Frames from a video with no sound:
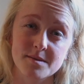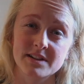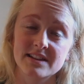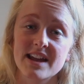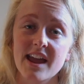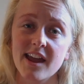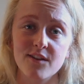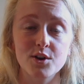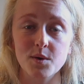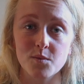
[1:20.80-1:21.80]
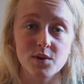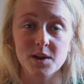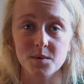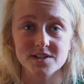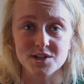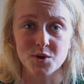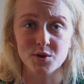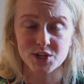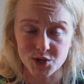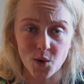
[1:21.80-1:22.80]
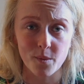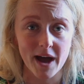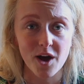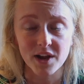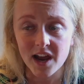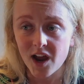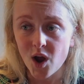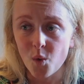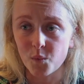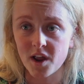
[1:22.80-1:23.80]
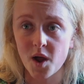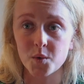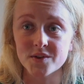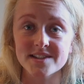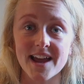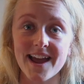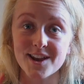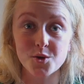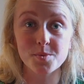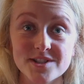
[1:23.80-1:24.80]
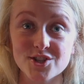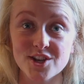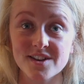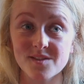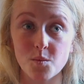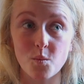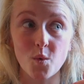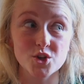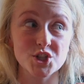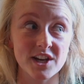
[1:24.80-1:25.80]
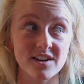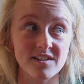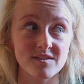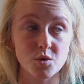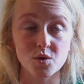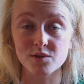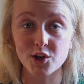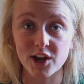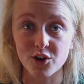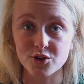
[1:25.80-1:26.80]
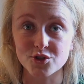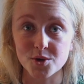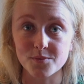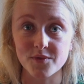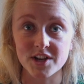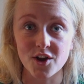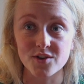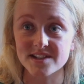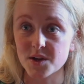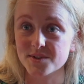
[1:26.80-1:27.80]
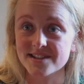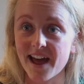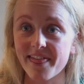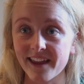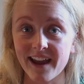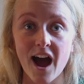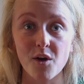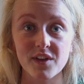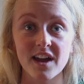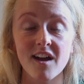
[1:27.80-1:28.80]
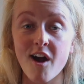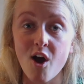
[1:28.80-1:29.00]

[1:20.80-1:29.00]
something that everyone really wants to know about. When I was in your position watching or looking on YouTube for videos, there was nothing out there